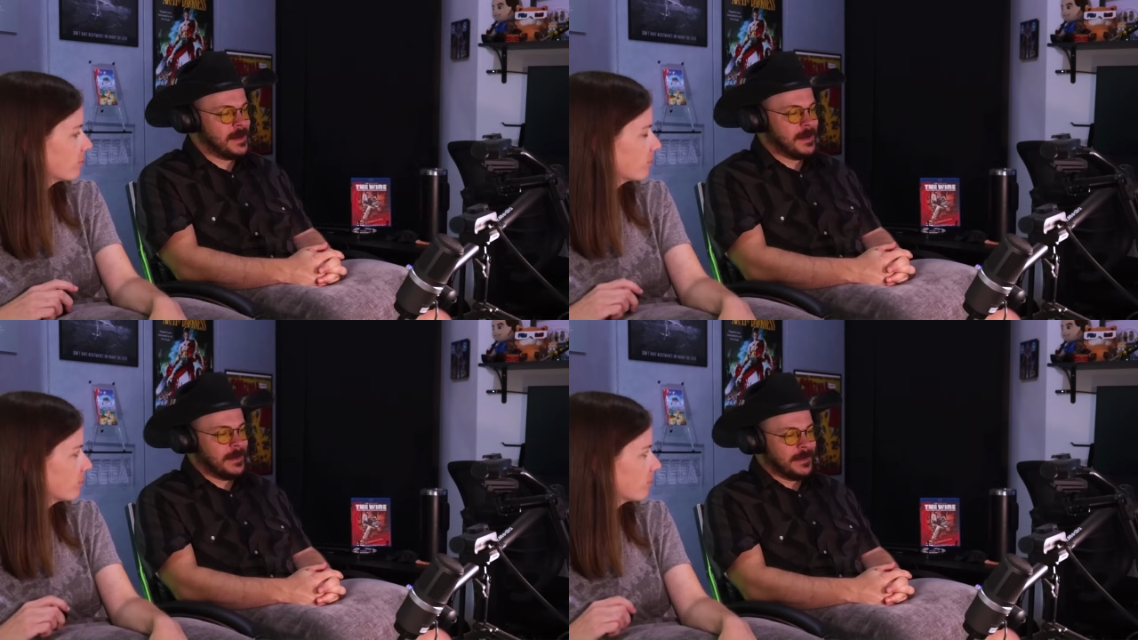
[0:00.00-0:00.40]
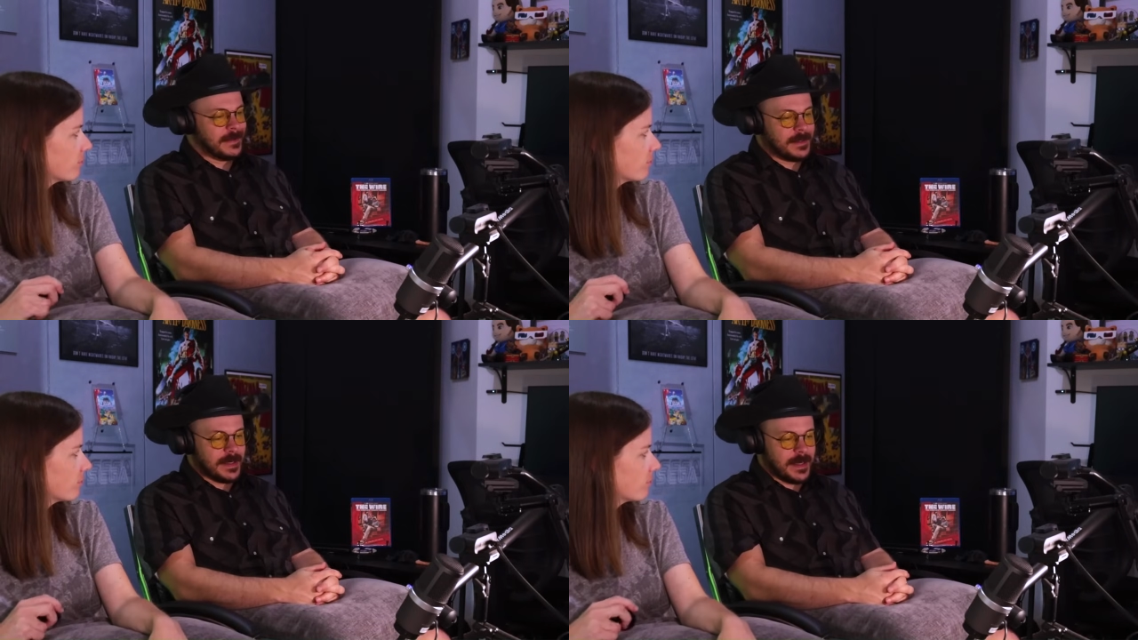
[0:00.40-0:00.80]
Speaker 1: all
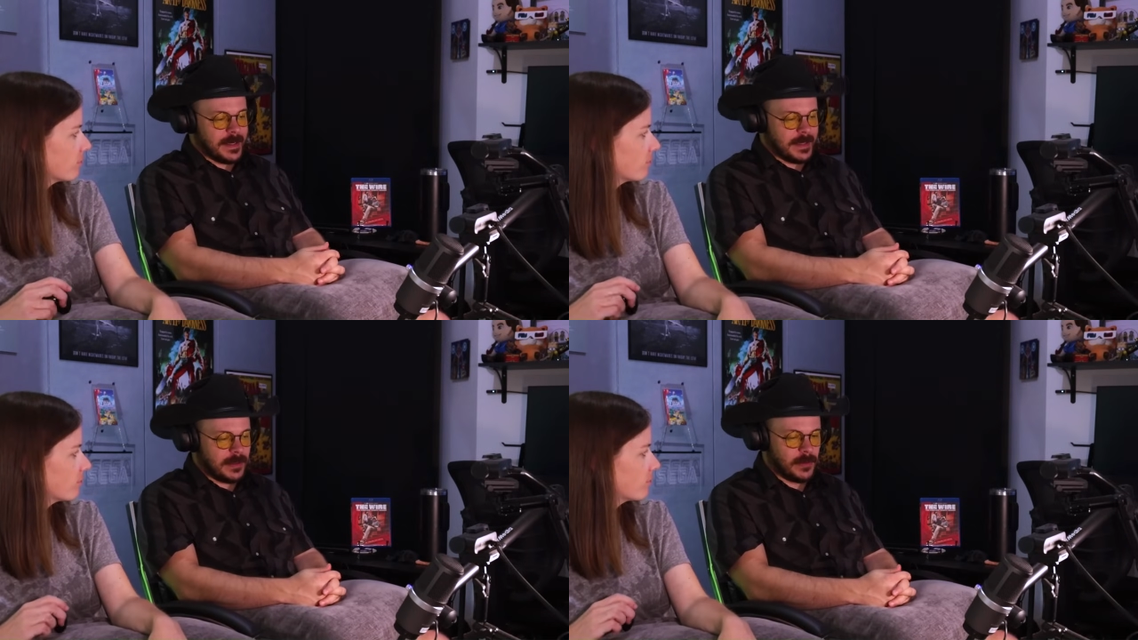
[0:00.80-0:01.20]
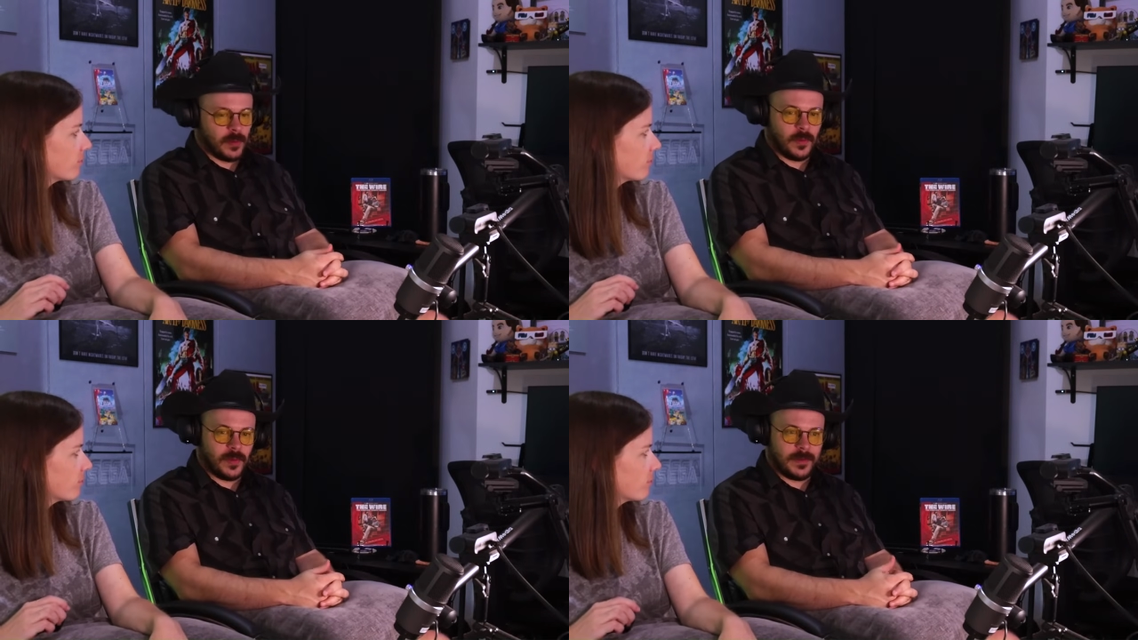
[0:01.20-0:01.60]
right oh.
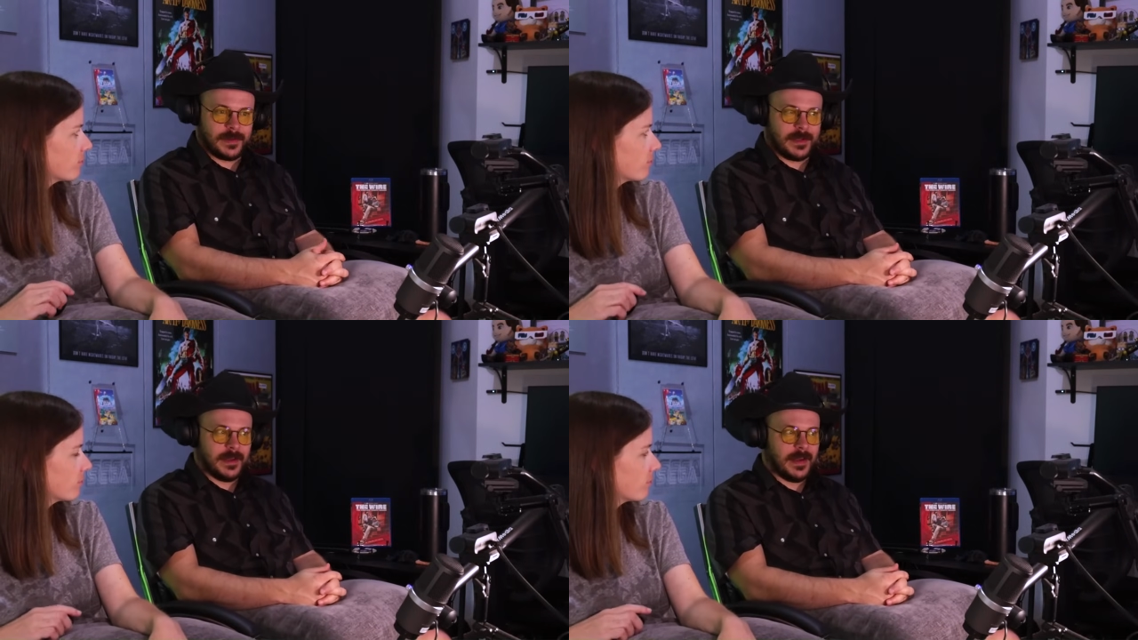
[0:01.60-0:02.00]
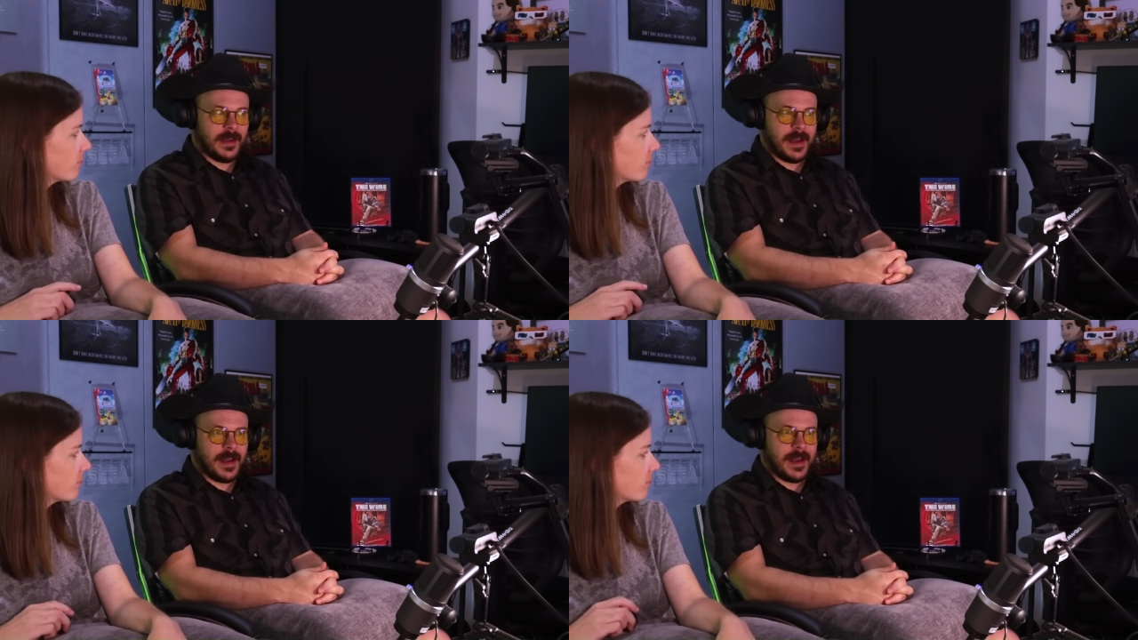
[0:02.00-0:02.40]

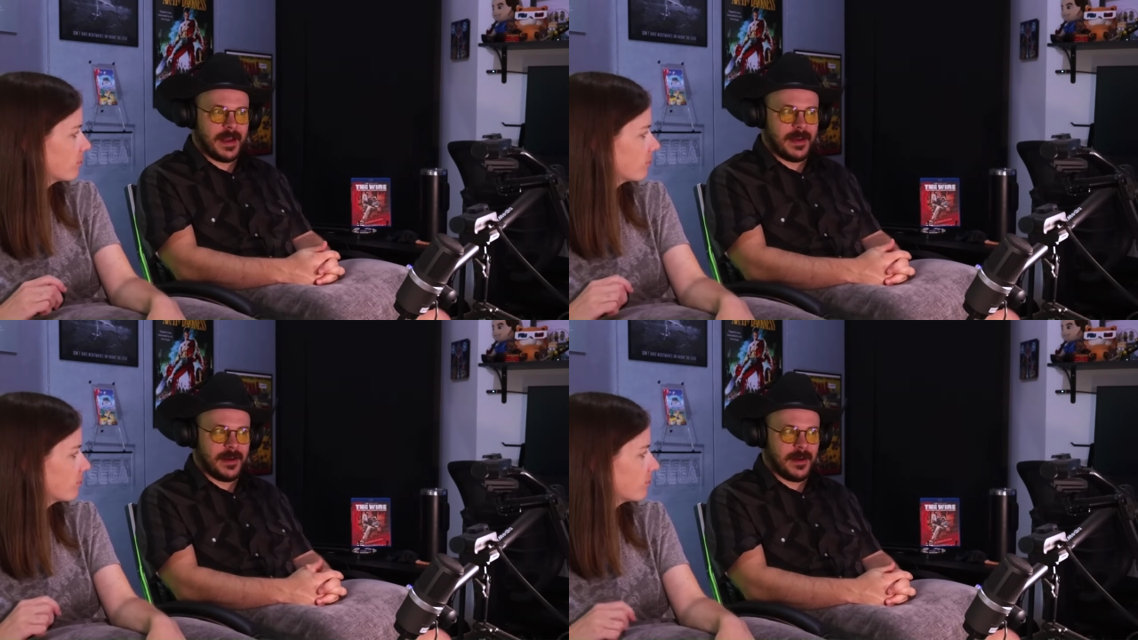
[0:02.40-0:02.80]
are